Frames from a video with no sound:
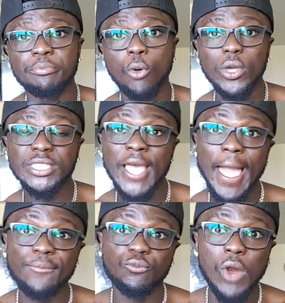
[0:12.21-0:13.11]
boy
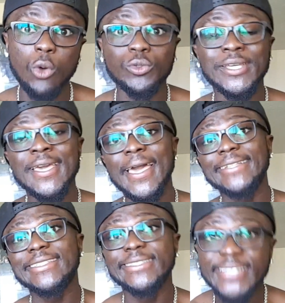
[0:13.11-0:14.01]
Ty Bro, and
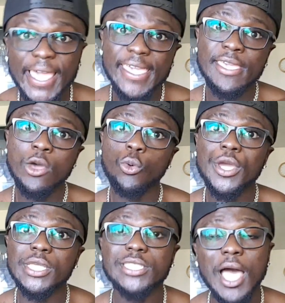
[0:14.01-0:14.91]
today we're
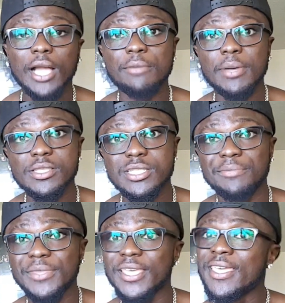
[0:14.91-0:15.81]
gonna talk about
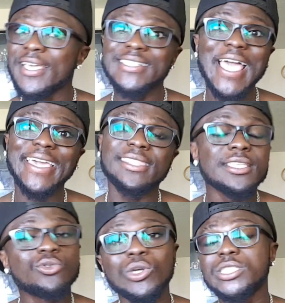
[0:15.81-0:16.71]
something. Cause I get
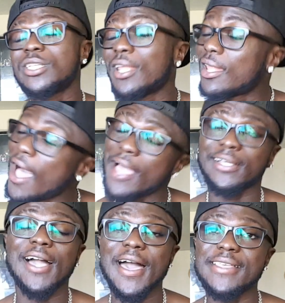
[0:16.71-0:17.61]
this question a lot,
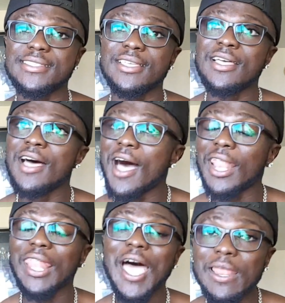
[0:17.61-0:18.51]
guys. A
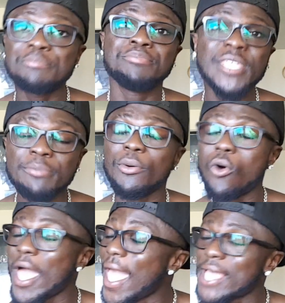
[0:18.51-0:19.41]
lot of
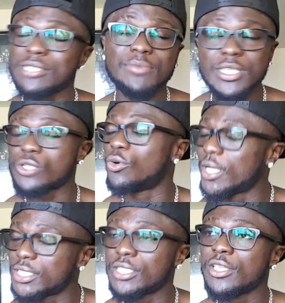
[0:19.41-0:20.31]
people ask me this
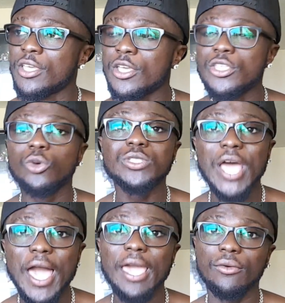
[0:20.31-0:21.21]
question. Yo,
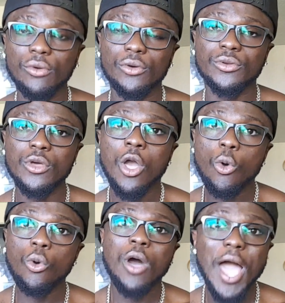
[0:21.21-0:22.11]
Tyrone,
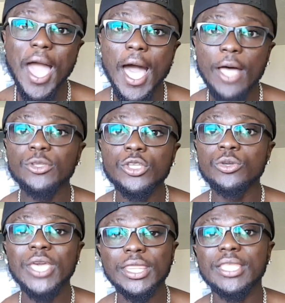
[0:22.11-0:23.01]
how do you
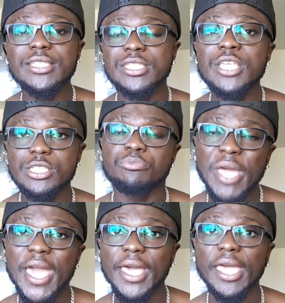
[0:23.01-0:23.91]
get the six
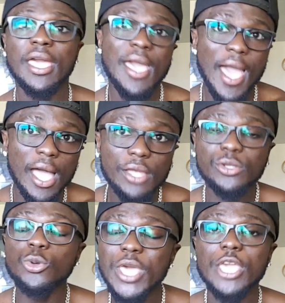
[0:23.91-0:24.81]
pack? How
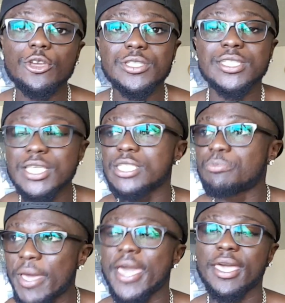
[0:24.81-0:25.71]
do you get your
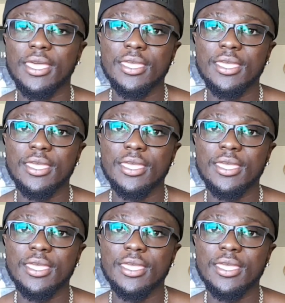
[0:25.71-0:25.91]
six pack?